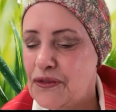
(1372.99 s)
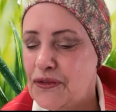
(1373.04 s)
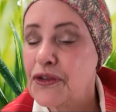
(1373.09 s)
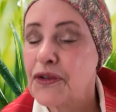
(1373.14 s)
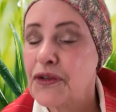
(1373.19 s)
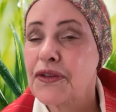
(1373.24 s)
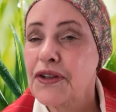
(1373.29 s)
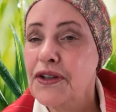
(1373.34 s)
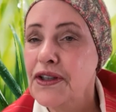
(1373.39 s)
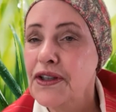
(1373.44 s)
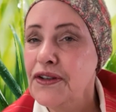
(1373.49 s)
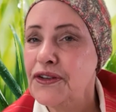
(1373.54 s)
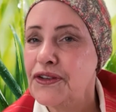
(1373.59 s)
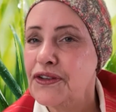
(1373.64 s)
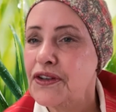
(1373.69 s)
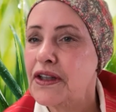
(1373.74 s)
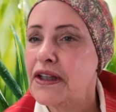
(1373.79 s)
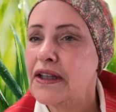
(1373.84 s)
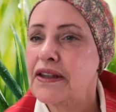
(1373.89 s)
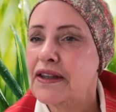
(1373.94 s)
So these,
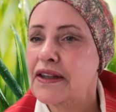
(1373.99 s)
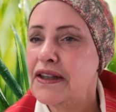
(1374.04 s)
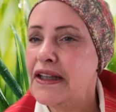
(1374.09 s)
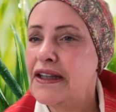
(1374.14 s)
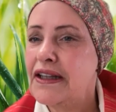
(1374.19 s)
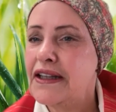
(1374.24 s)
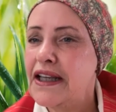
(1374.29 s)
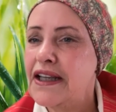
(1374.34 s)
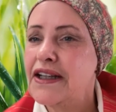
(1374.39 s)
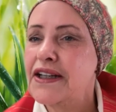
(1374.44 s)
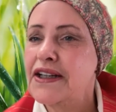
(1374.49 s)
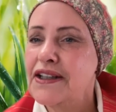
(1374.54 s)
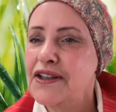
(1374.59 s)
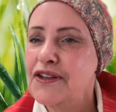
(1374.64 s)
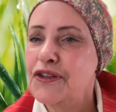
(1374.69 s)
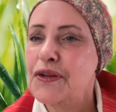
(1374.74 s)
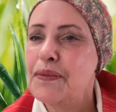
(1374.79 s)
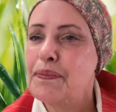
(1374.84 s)
th- th- it is